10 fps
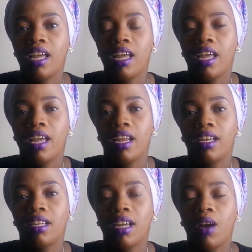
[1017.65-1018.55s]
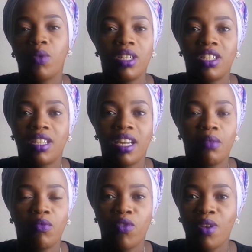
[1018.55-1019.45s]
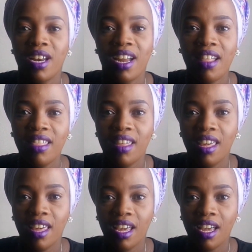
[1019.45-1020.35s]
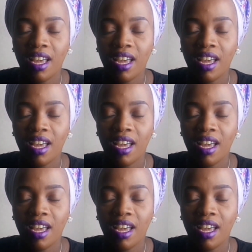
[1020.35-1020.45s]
and I wouldn't trade him for nothing.